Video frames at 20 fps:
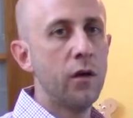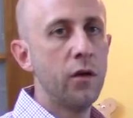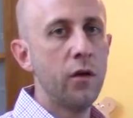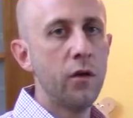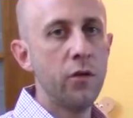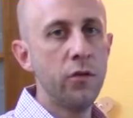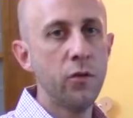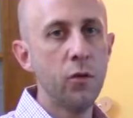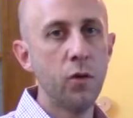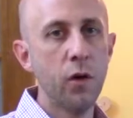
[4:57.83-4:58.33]

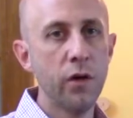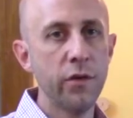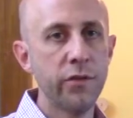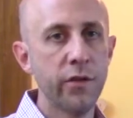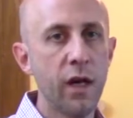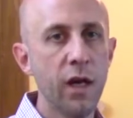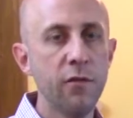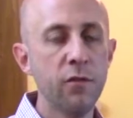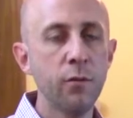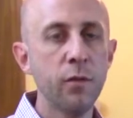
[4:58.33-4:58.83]
So
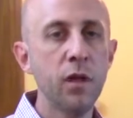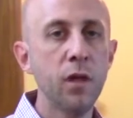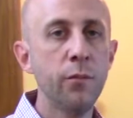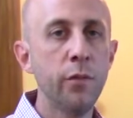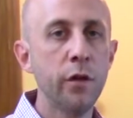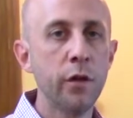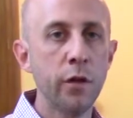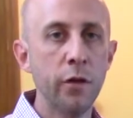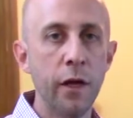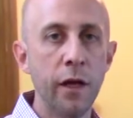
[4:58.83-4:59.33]
aside from
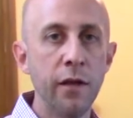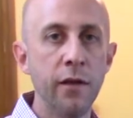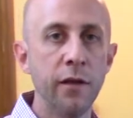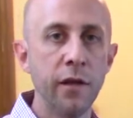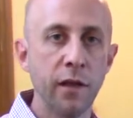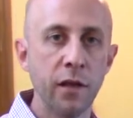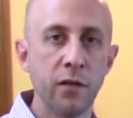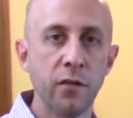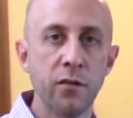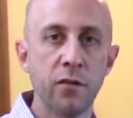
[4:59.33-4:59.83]
keeping your
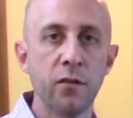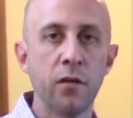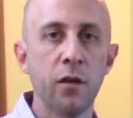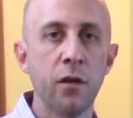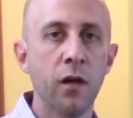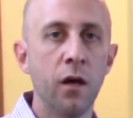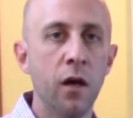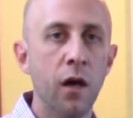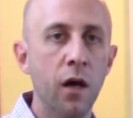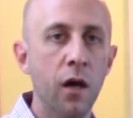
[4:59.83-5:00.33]
endings
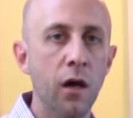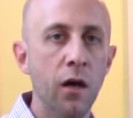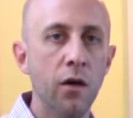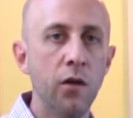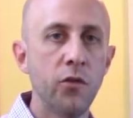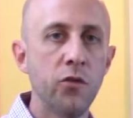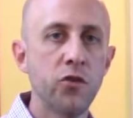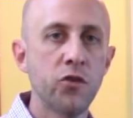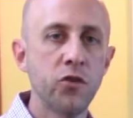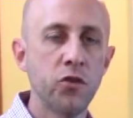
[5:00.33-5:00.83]

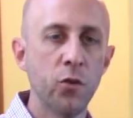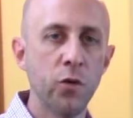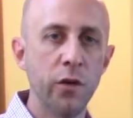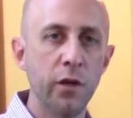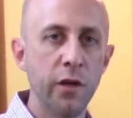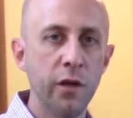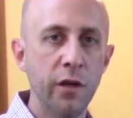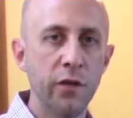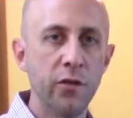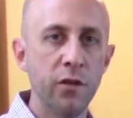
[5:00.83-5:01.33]

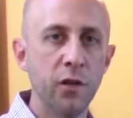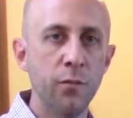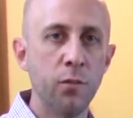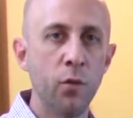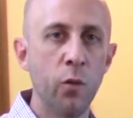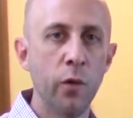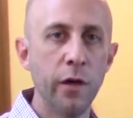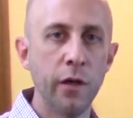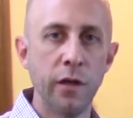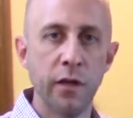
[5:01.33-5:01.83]
short and to the
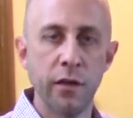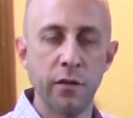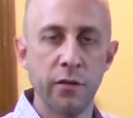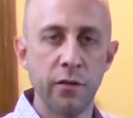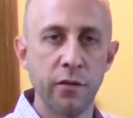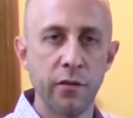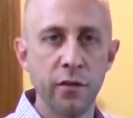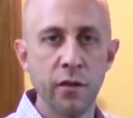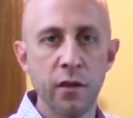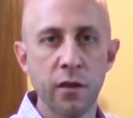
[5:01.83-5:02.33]
point and
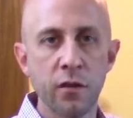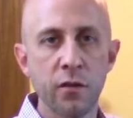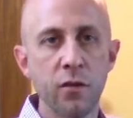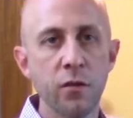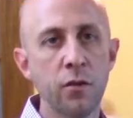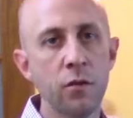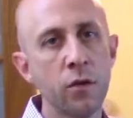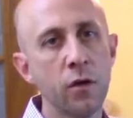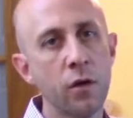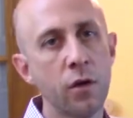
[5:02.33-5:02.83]
succinct,
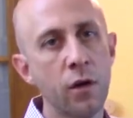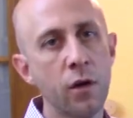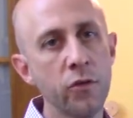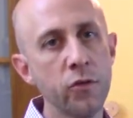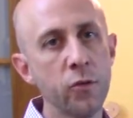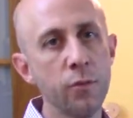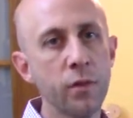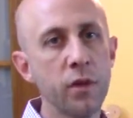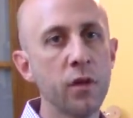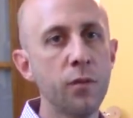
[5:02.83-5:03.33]
you can
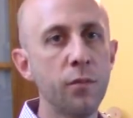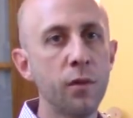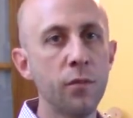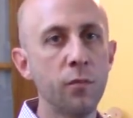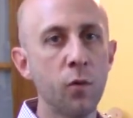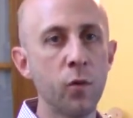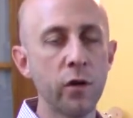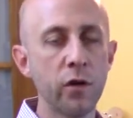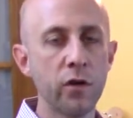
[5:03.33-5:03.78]
also be a bit more